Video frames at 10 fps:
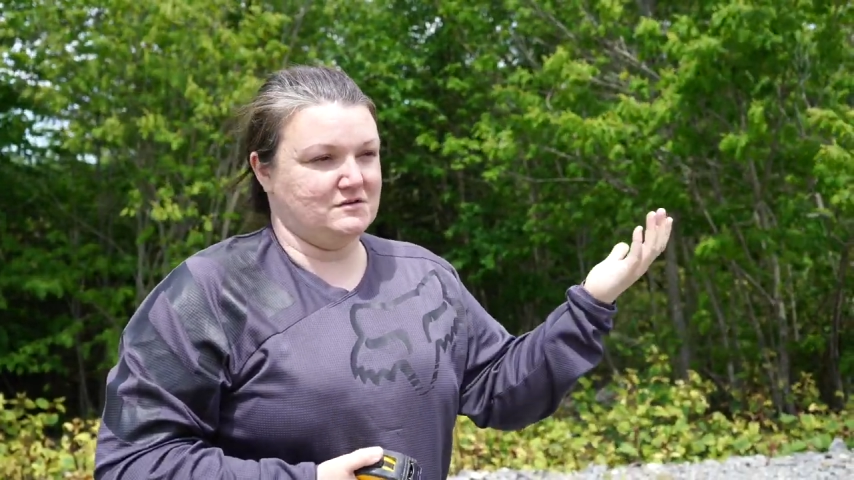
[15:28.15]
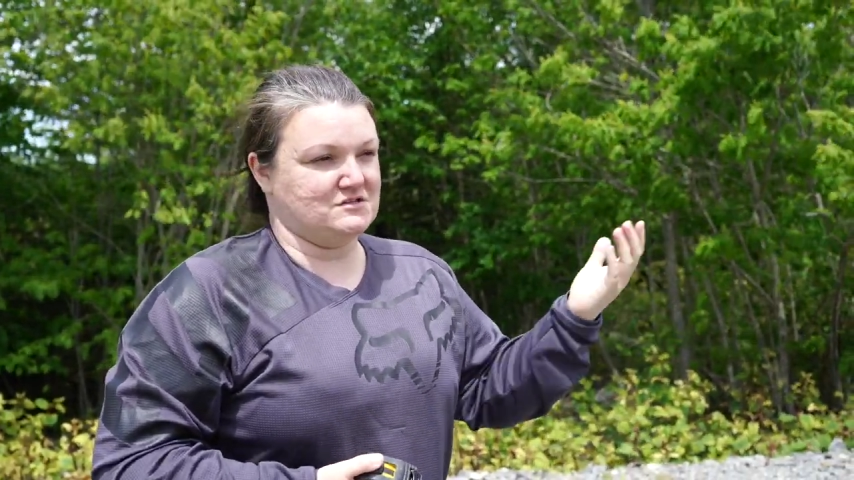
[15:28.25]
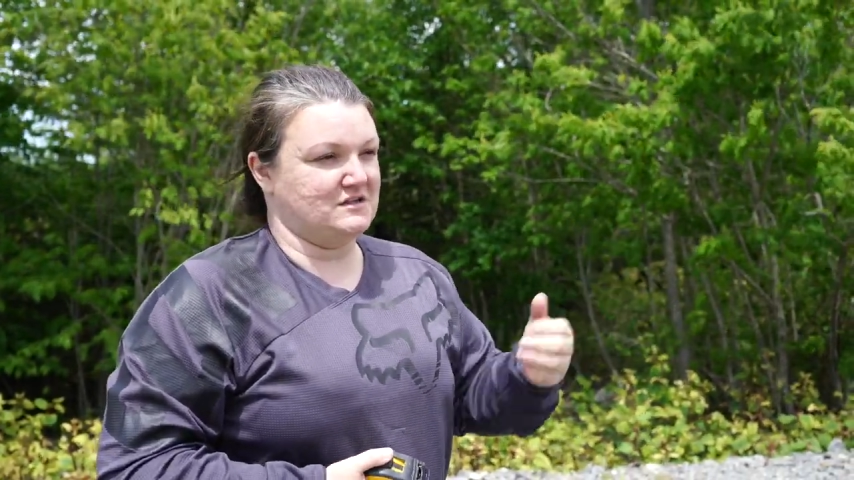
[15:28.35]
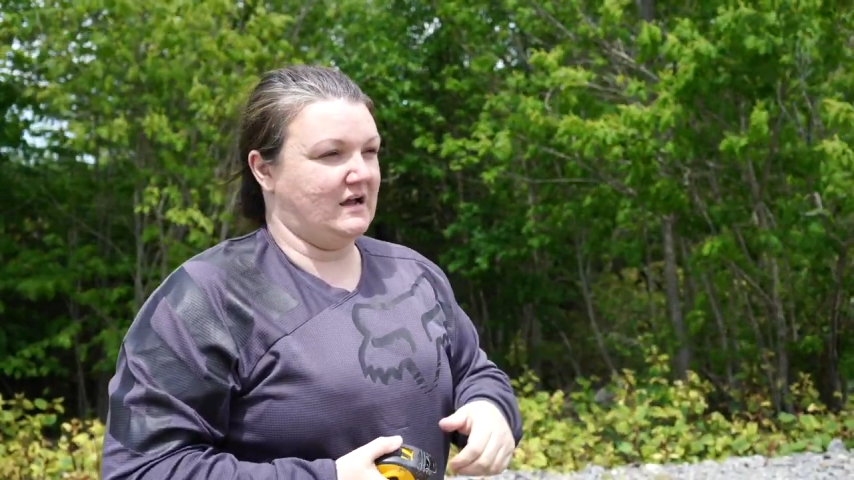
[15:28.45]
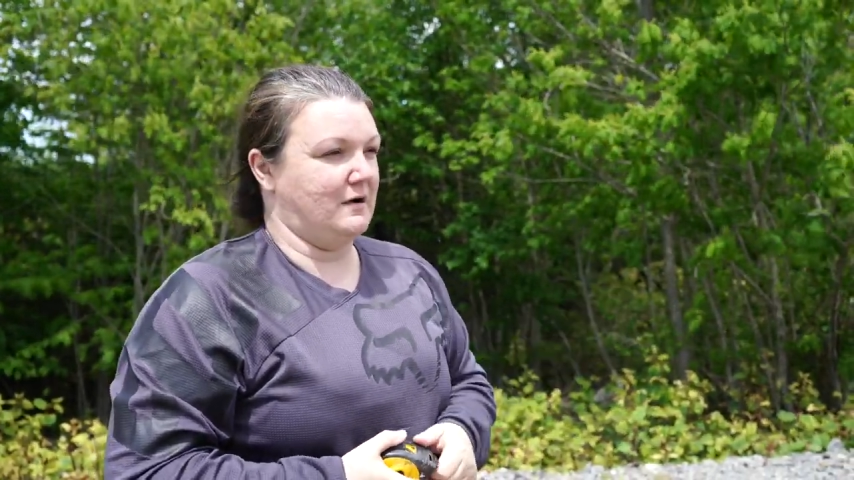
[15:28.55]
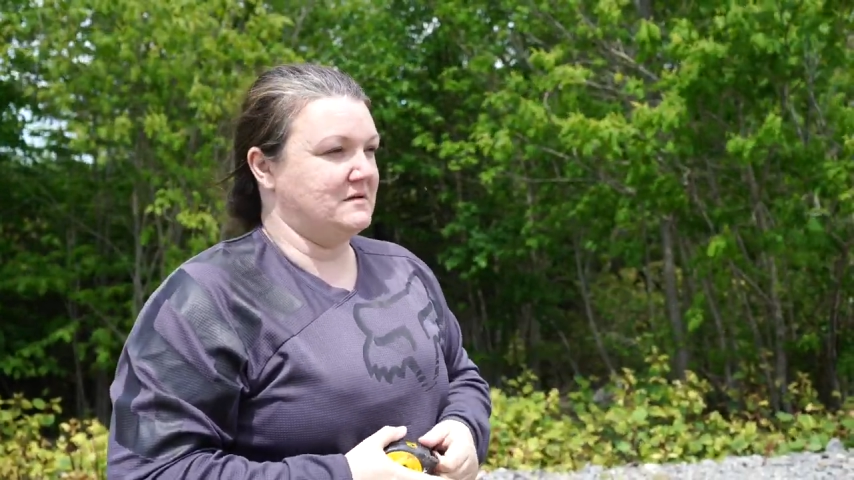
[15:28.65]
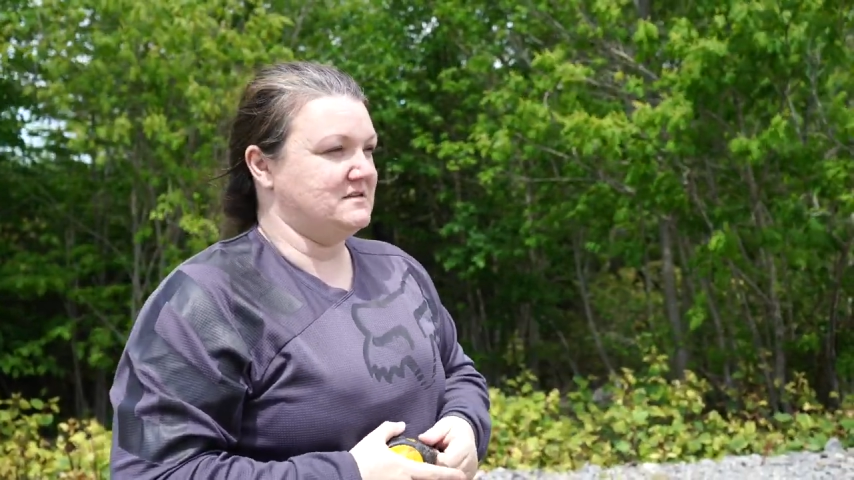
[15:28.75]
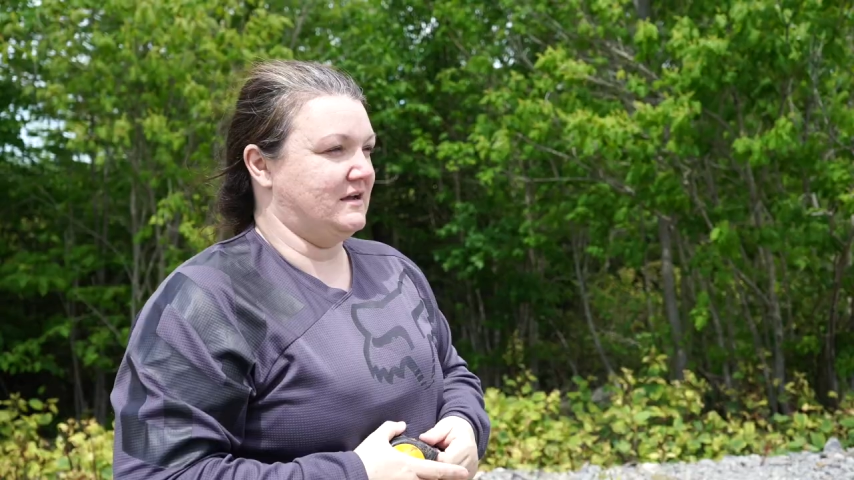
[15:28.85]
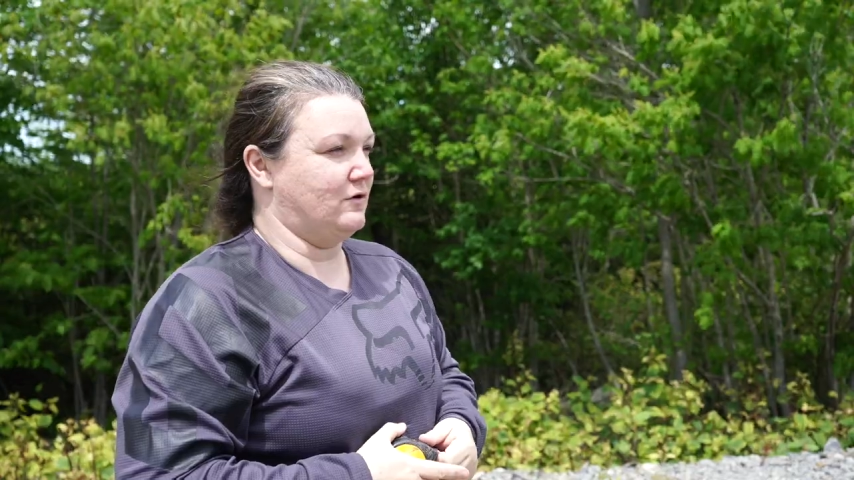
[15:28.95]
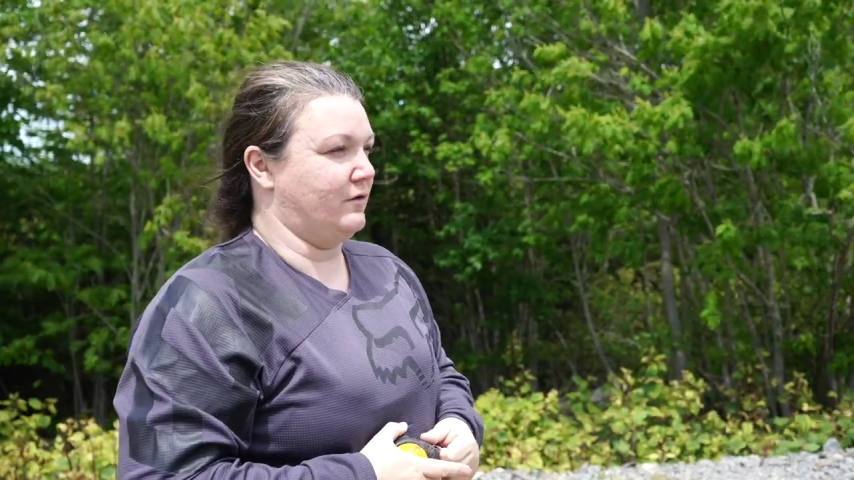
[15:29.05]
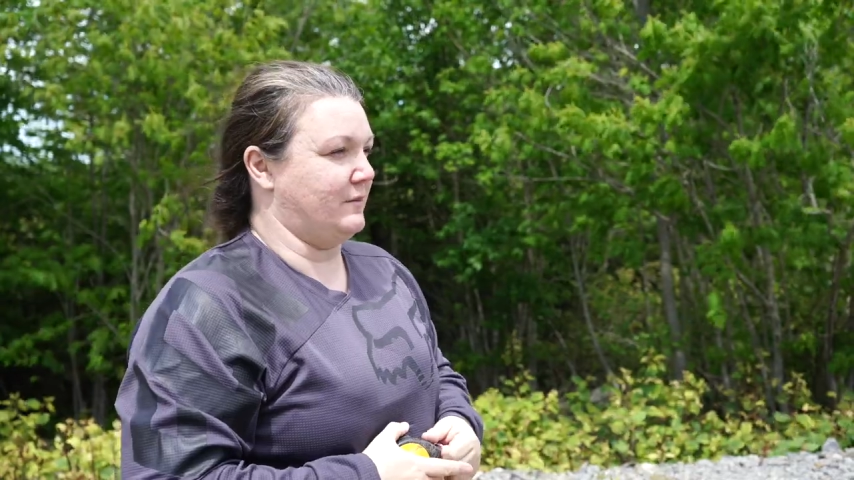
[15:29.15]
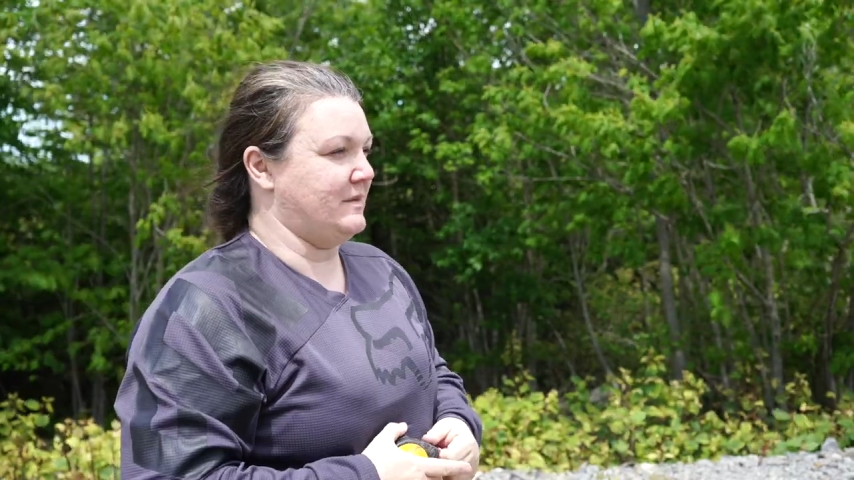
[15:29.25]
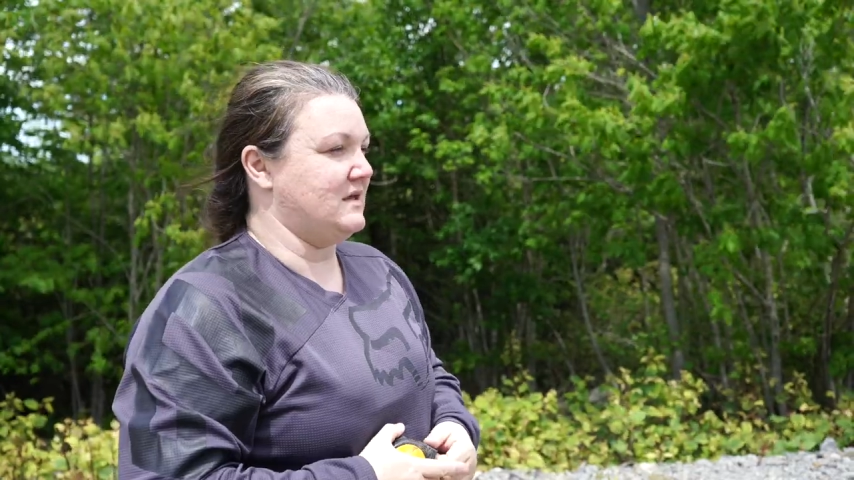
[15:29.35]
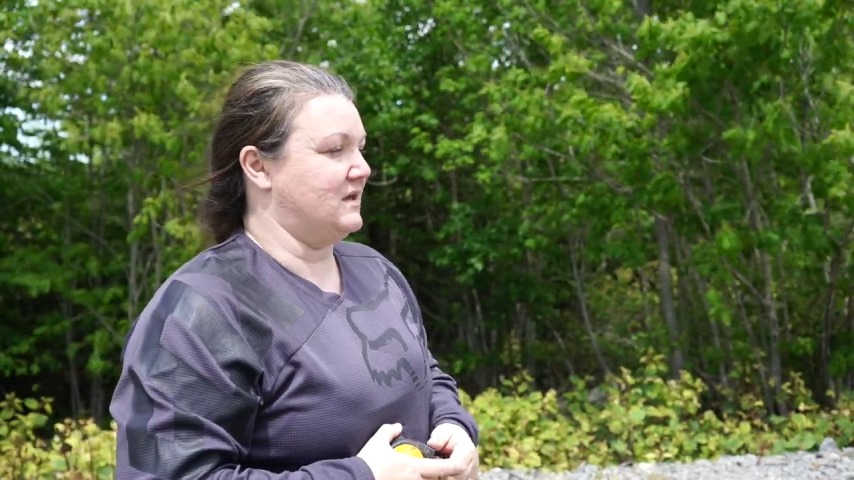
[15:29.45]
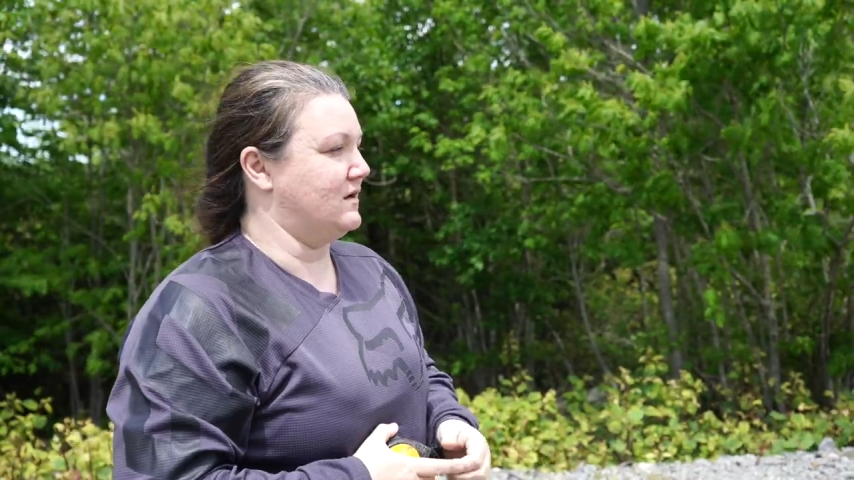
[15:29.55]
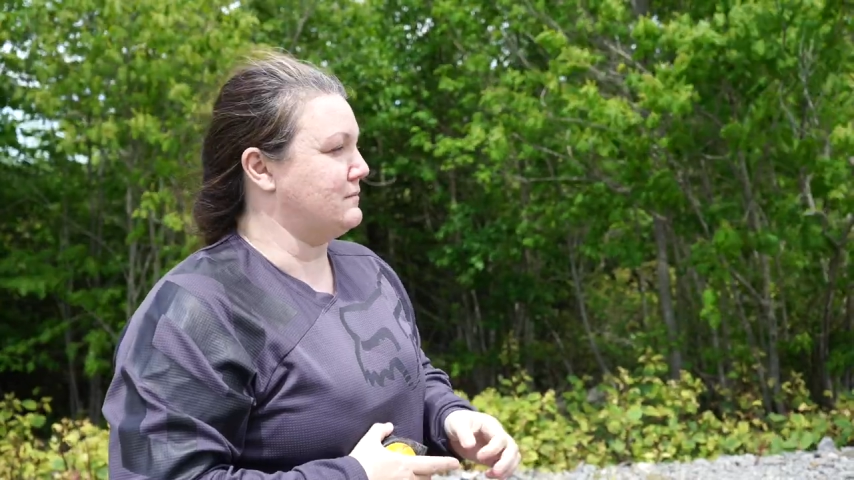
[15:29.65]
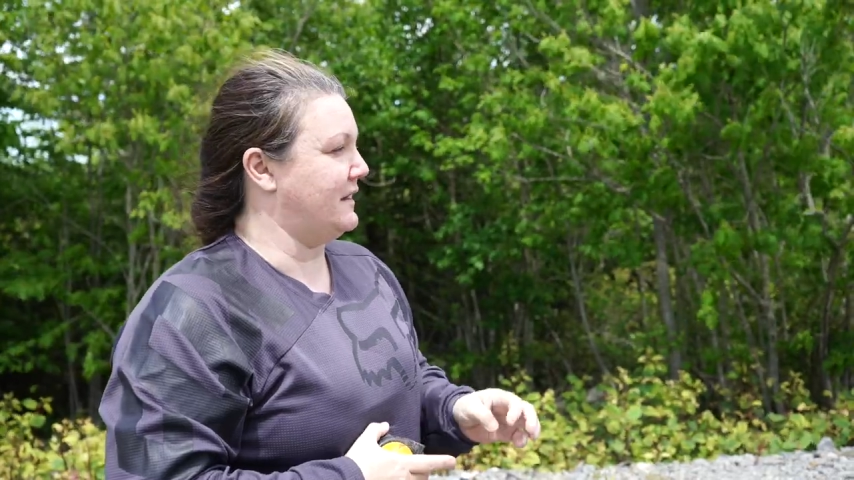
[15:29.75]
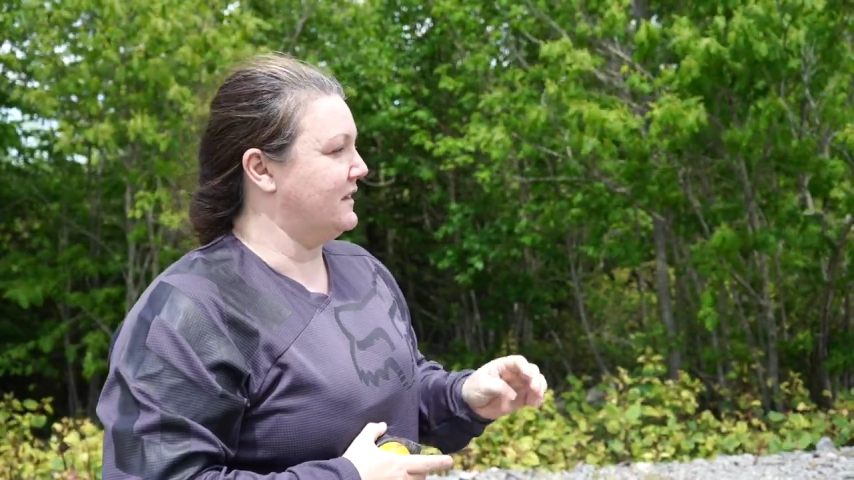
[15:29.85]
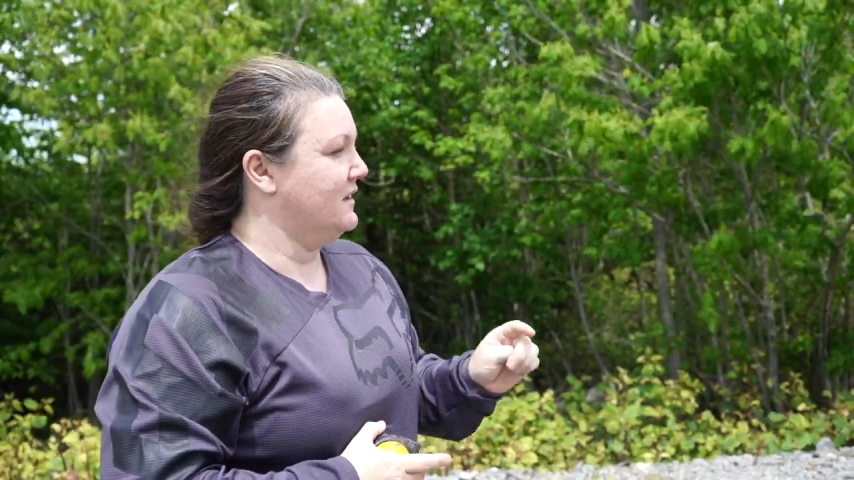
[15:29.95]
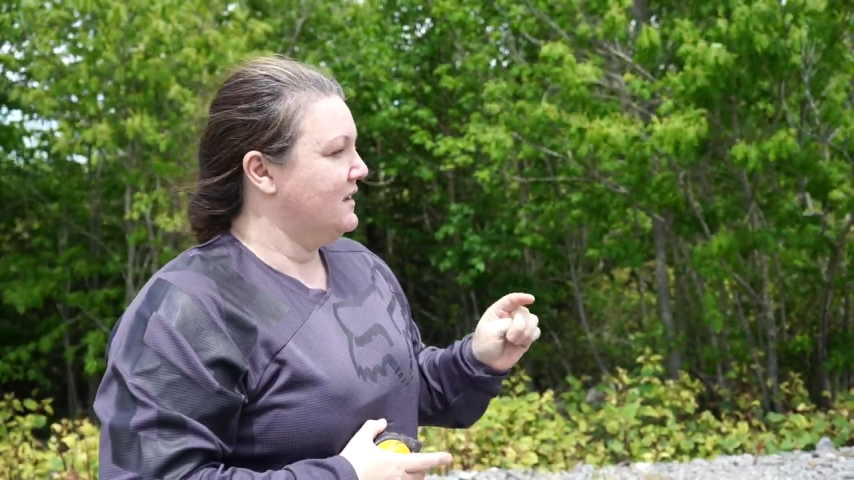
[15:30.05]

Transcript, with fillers: We just can come and take a quick peek here, but